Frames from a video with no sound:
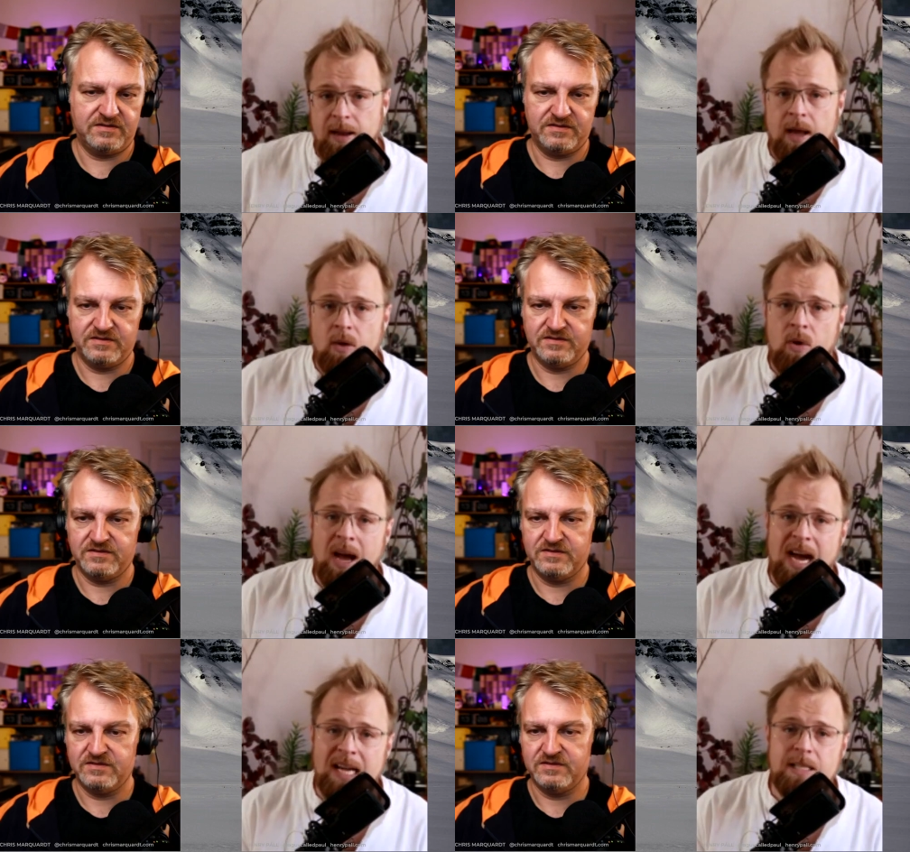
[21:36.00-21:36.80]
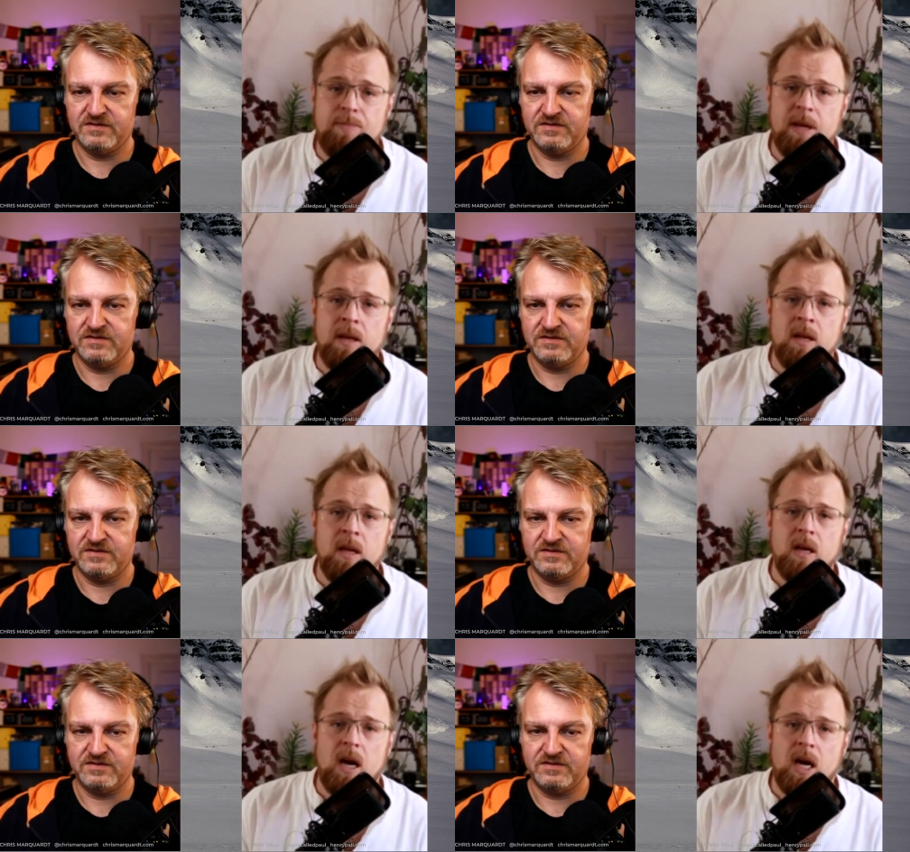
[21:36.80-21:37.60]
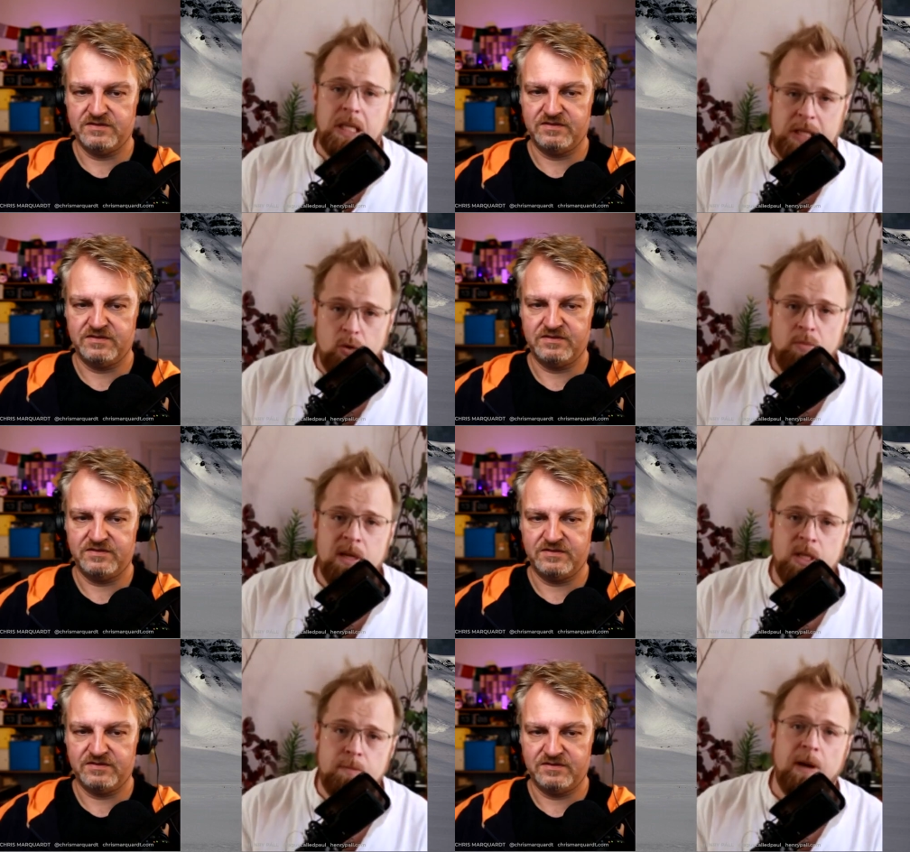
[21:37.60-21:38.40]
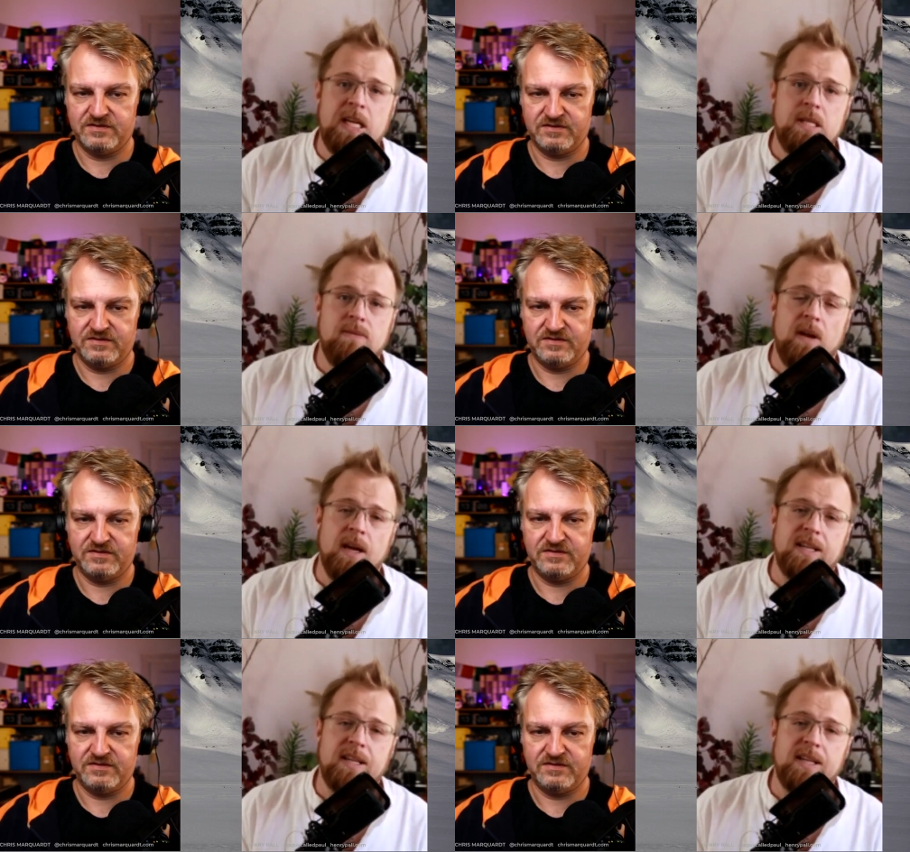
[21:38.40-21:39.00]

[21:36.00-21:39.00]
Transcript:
Speaker 1: now has been uh, human spaceflight.